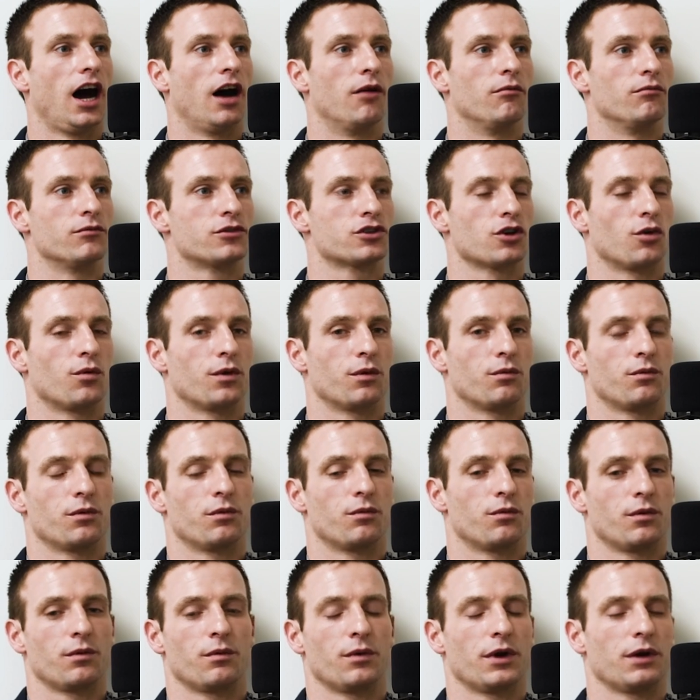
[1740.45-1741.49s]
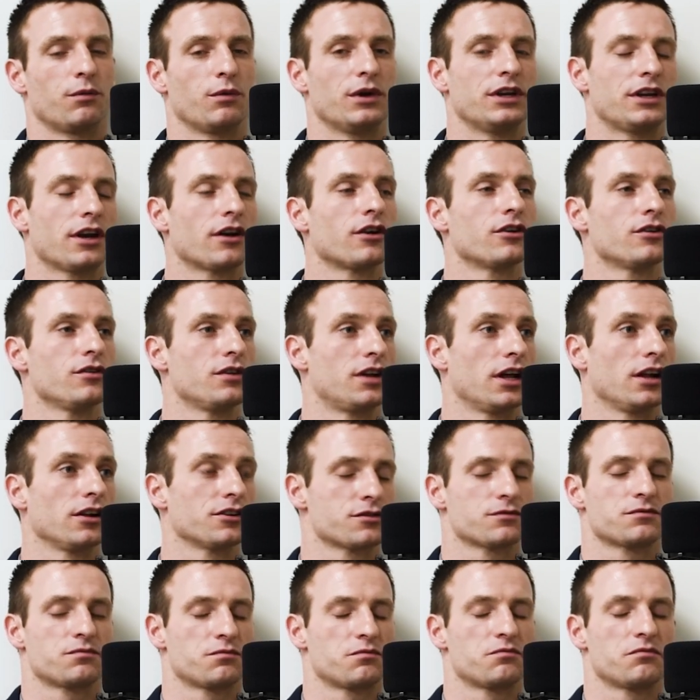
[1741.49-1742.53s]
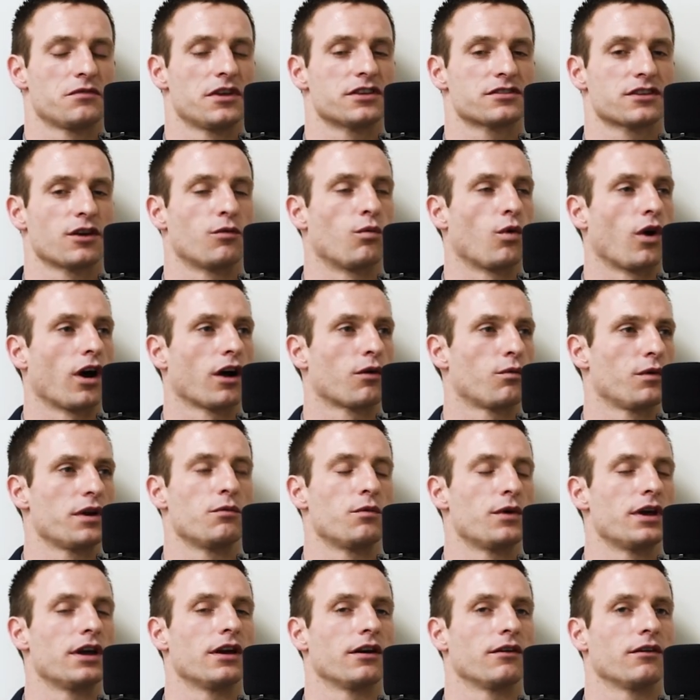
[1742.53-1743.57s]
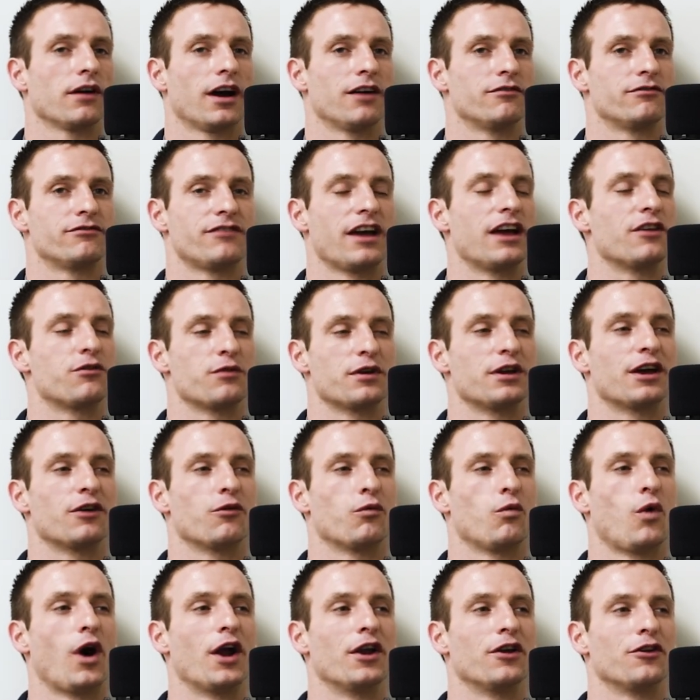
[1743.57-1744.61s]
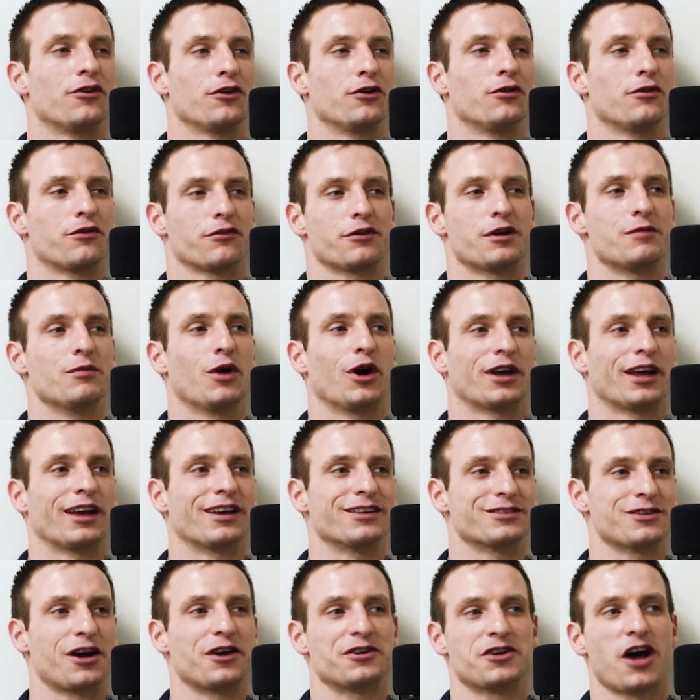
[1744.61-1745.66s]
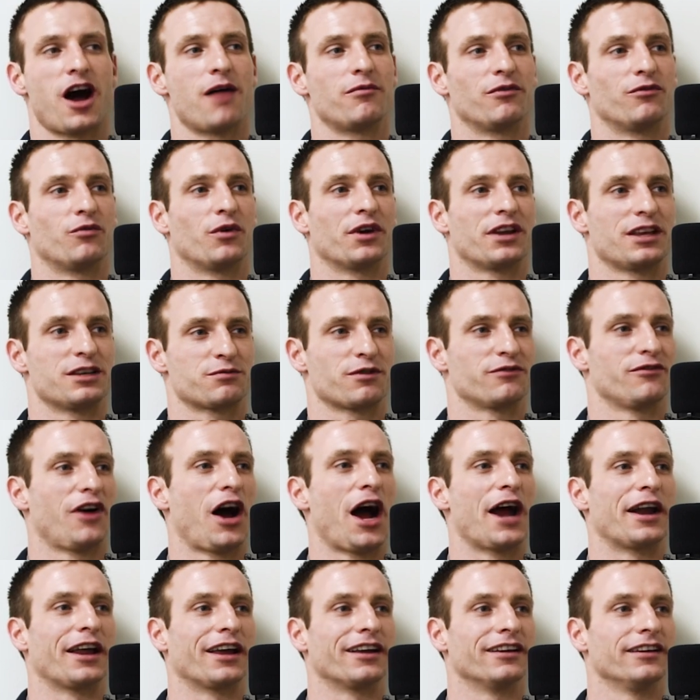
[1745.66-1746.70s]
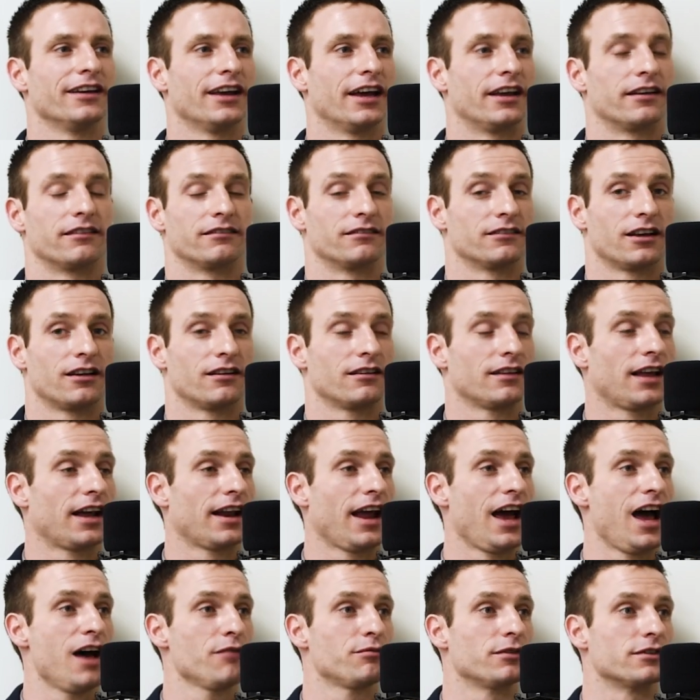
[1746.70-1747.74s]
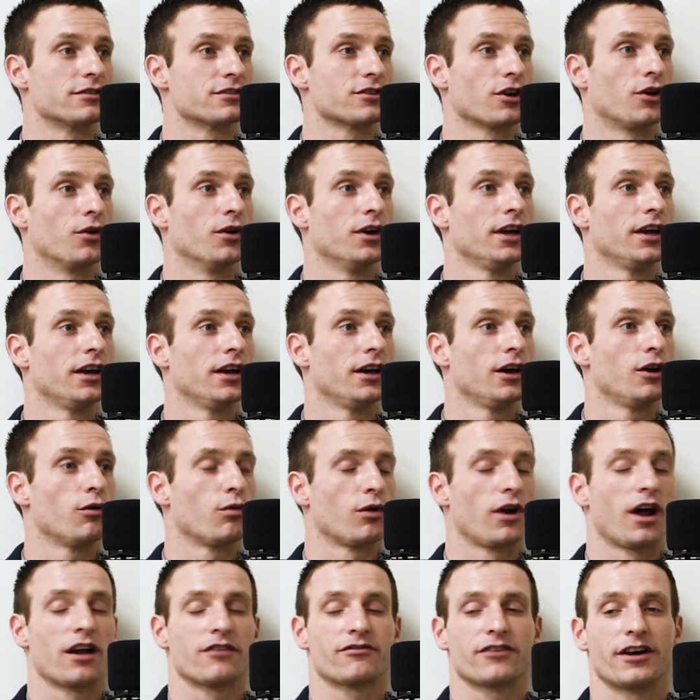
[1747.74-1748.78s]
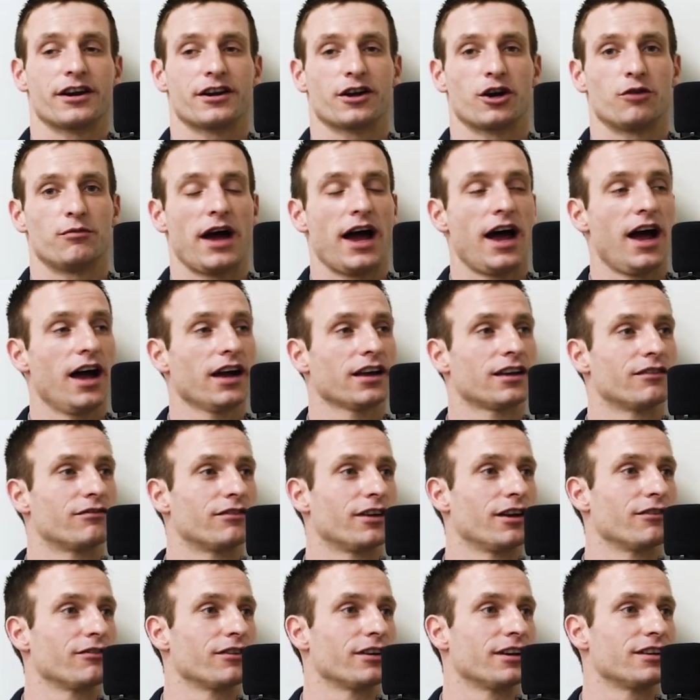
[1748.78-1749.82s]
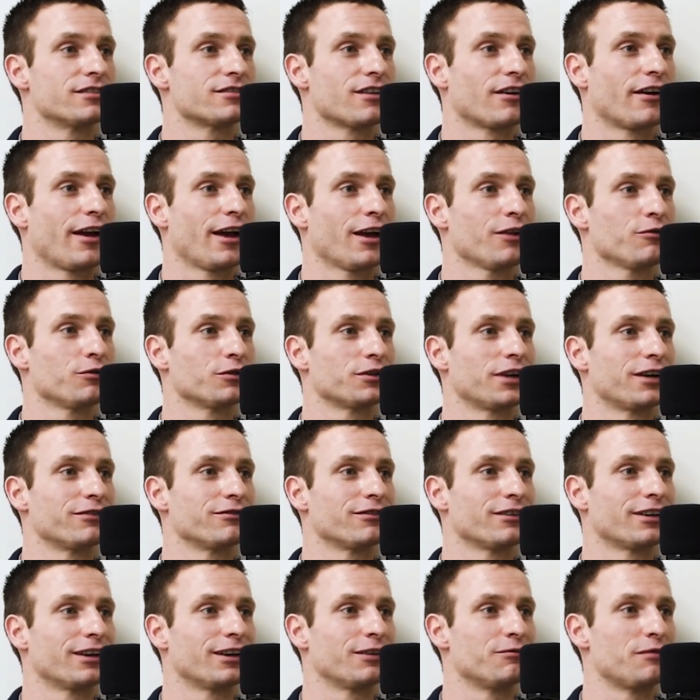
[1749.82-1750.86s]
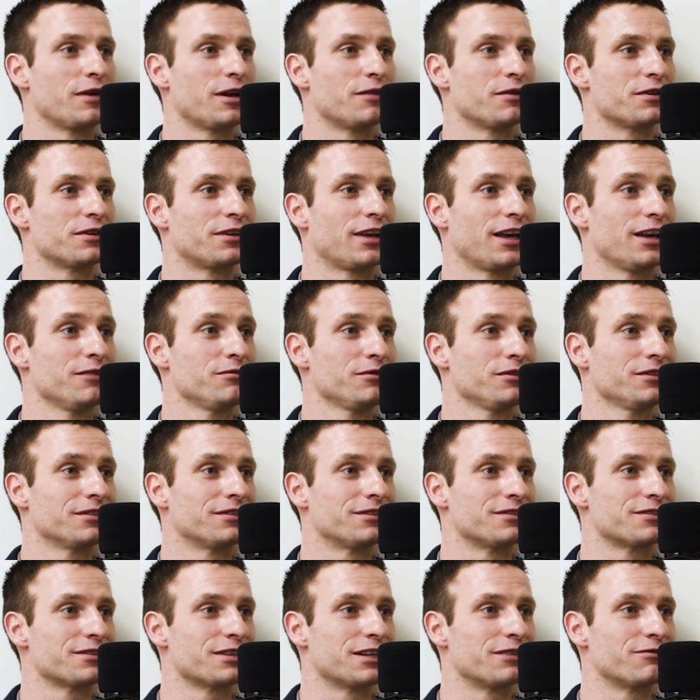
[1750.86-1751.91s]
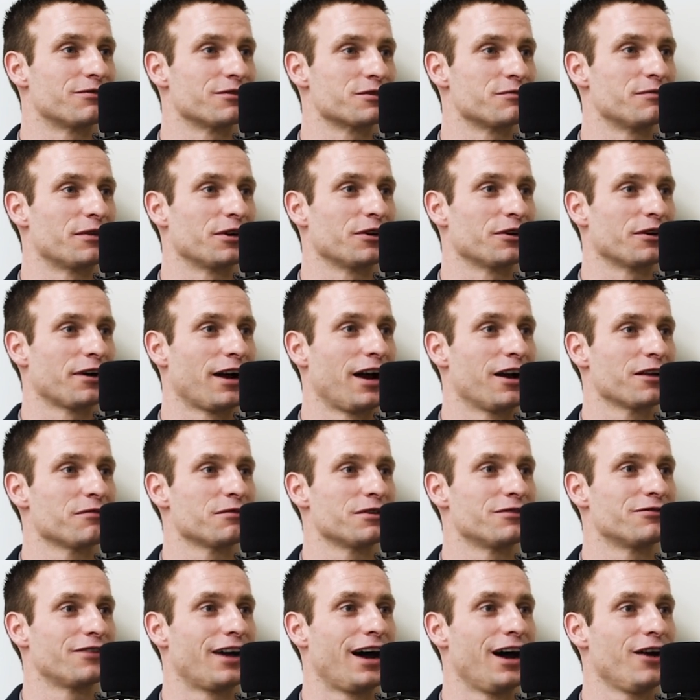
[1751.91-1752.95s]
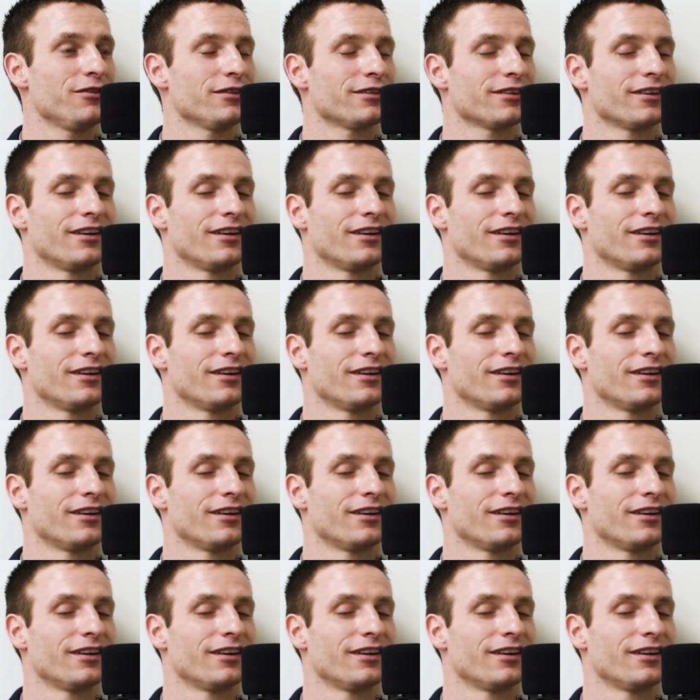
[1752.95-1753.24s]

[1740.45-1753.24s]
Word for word: yeah. so we, we we did our due diligence this can work we we have faith we can get one two three bookings on top of yeah. what he's providing and that happens so we're not afraid to go back if he ever needs our hand we'll definitely meet him at the table and see if there's a middle ground to be found